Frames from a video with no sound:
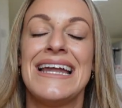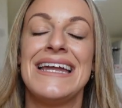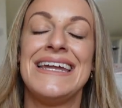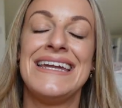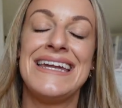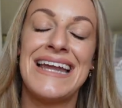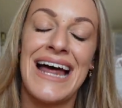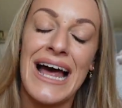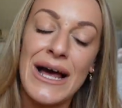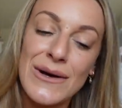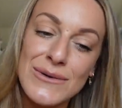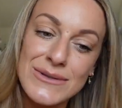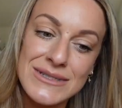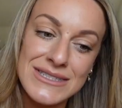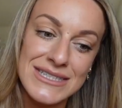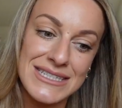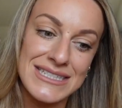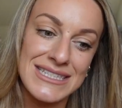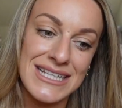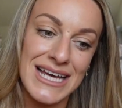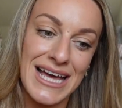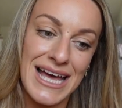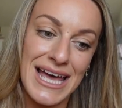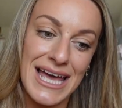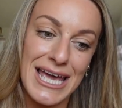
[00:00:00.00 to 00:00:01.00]
Now is the
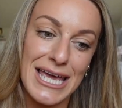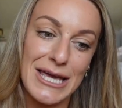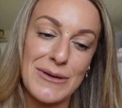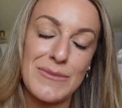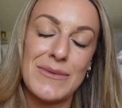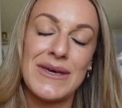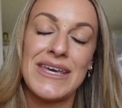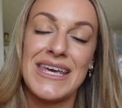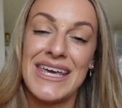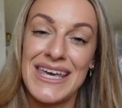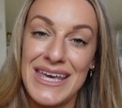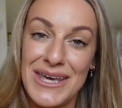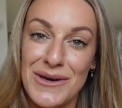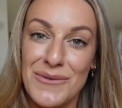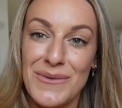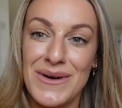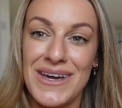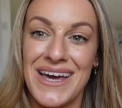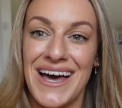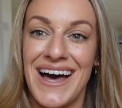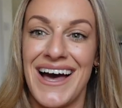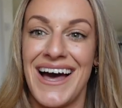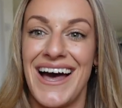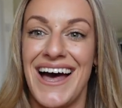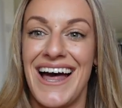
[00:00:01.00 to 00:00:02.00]
time, here
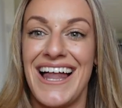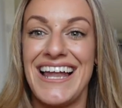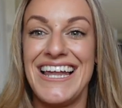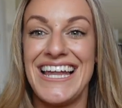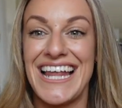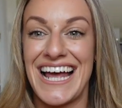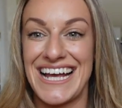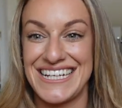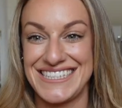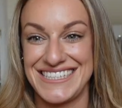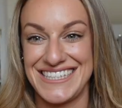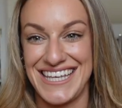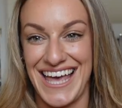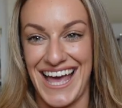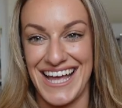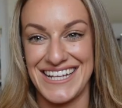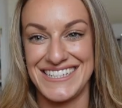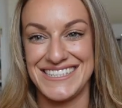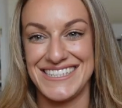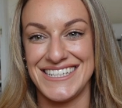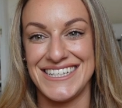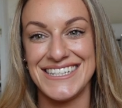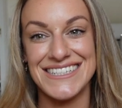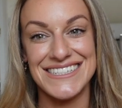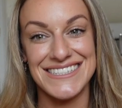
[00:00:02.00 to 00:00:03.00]
we are, let's
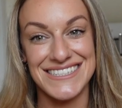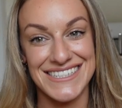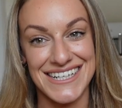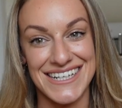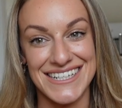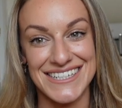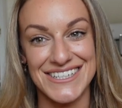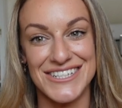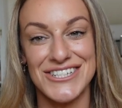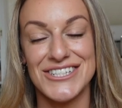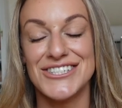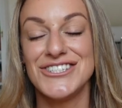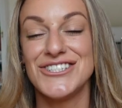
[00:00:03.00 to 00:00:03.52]
get it done.